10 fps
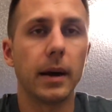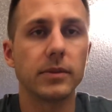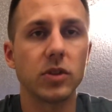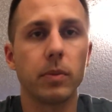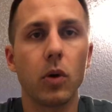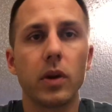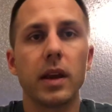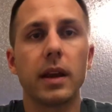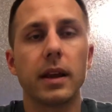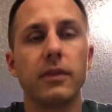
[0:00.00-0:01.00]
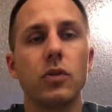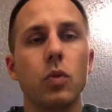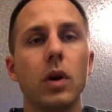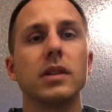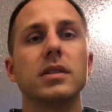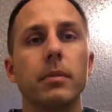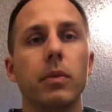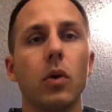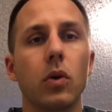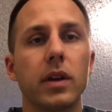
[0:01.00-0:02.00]
So bulking, if you want to
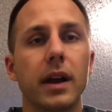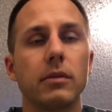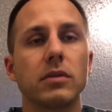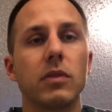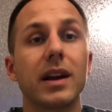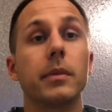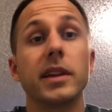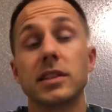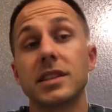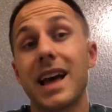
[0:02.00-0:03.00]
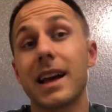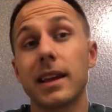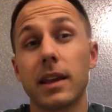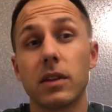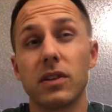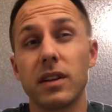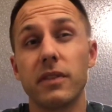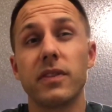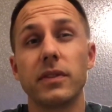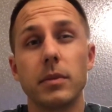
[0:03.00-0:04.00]
bulk, I would recommend stacking 30 to
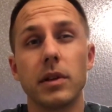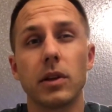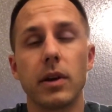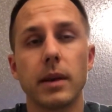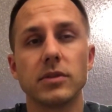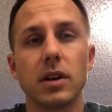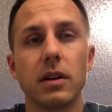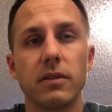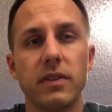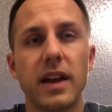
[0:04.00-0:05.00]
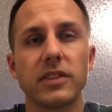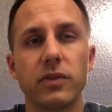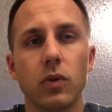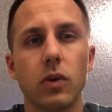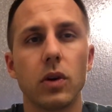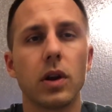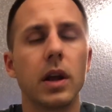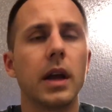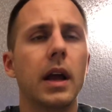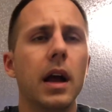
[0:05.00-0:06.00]
50 milligrams of S4
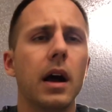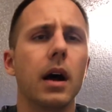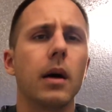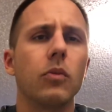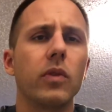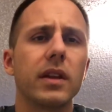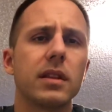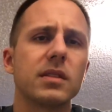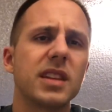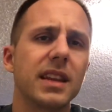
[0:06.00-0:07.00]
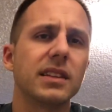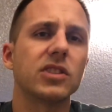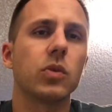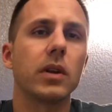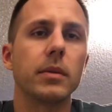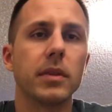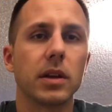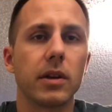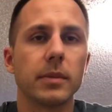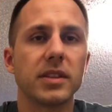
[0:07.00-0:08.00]
with 10 to 20
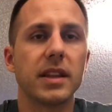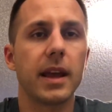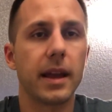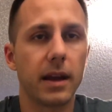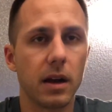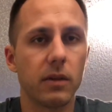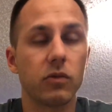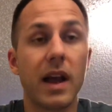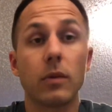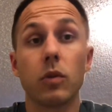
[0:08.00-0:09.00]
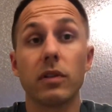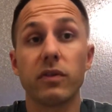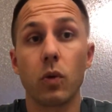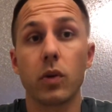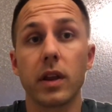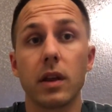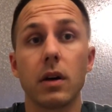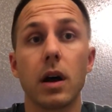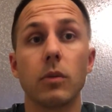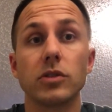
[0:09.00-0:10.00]
milligrams a day of RAD 140,
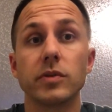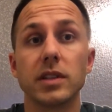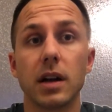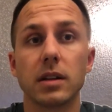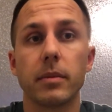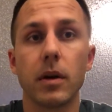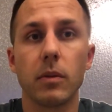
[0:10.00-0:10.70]
which we talked about